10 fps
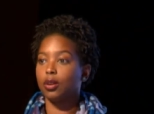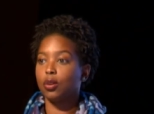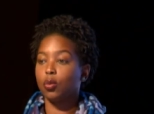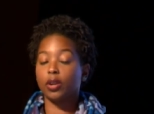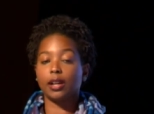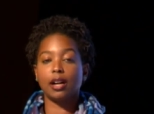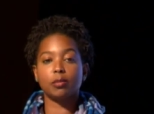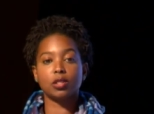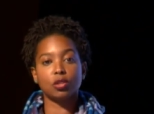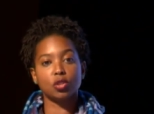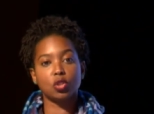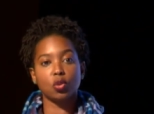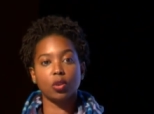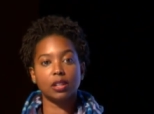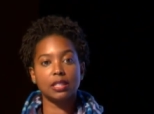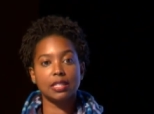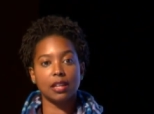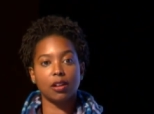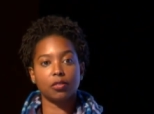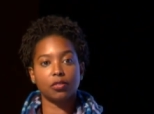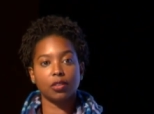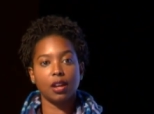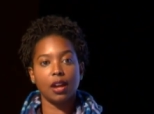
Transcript: when it comes to the soil itself,